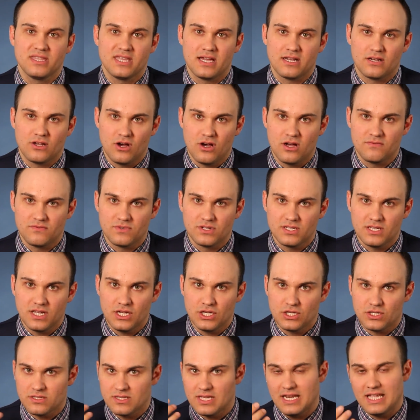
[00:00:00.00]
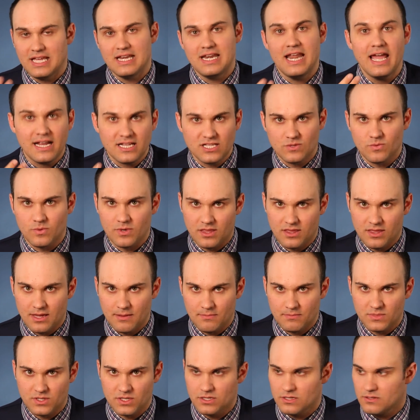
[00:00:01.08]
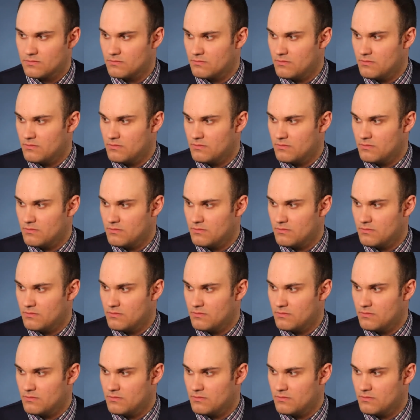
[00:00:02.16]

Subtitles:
that conversation that connects with them, just